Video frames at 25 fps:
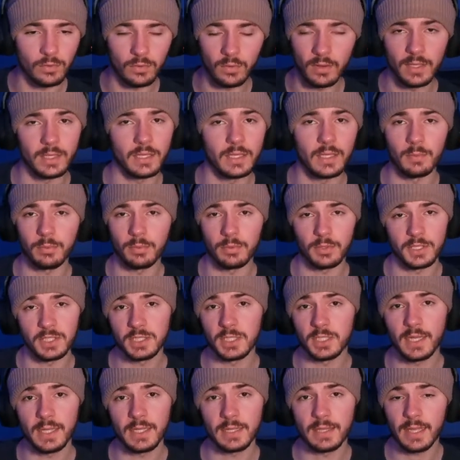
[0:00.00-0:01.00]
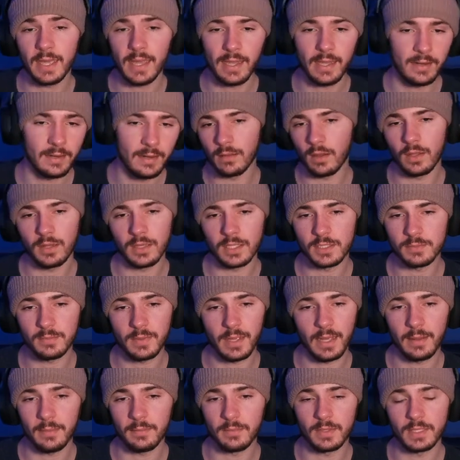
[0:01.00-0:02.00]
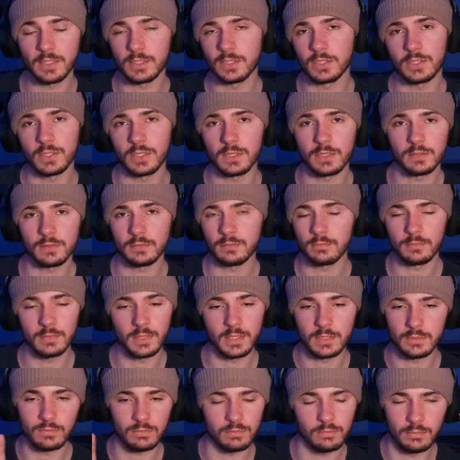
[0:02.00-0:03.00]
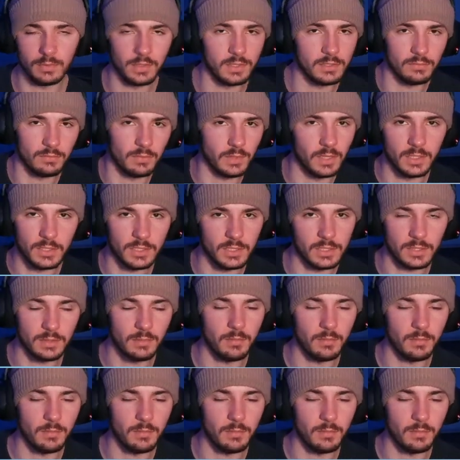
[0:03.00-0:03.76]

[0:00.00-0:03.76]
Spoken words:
greatly appreciate that. On this map, it's really just a